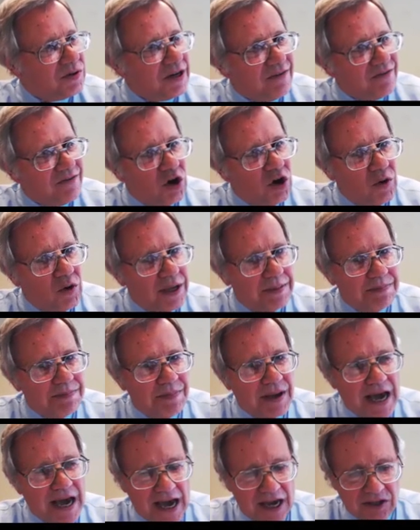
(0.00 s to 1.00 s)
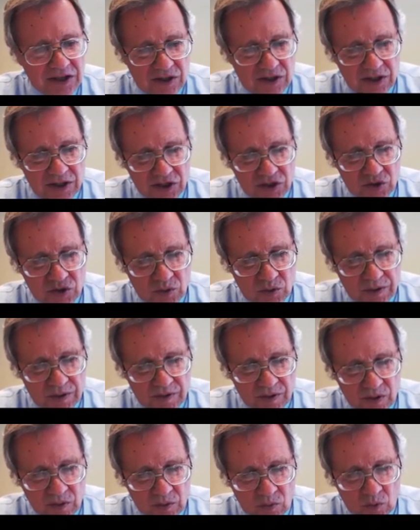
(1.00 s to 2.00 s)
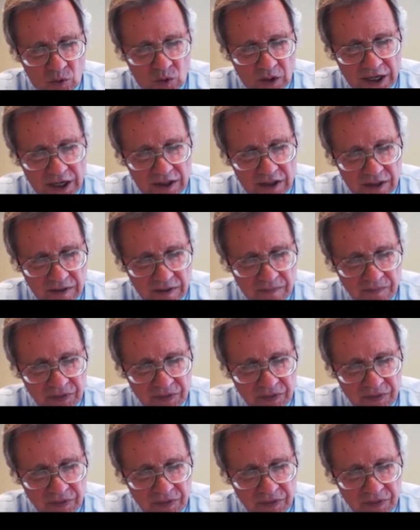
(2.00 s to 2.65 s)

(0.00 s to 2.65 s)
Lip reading: of going back to this one